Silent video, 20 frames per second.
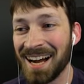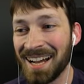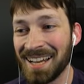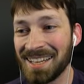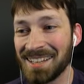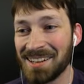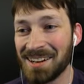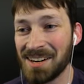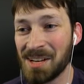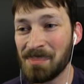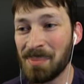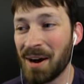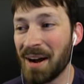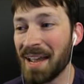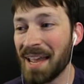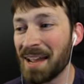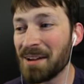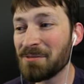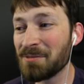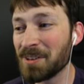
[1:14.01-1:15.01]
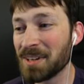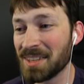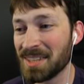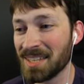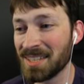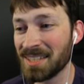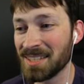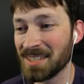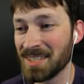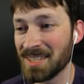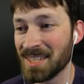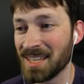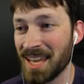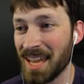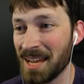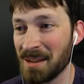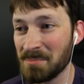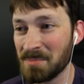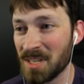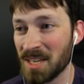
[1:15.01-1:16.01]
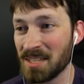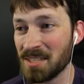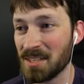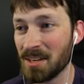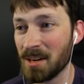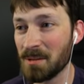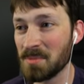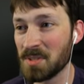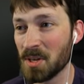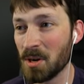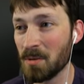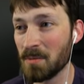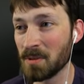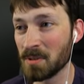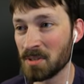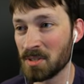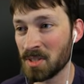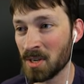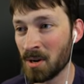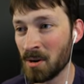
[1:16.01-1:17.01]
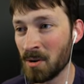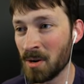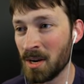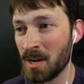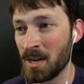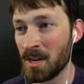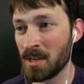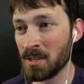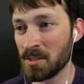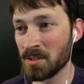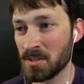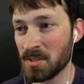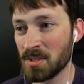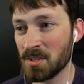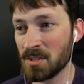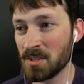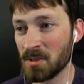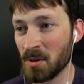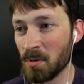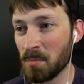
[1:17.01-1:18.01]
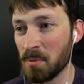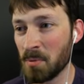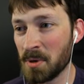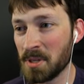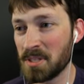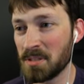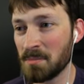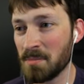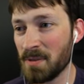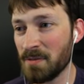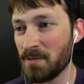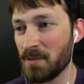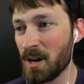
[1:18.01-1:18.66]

I can already buy everything in the game ten times over, so there's just no point in me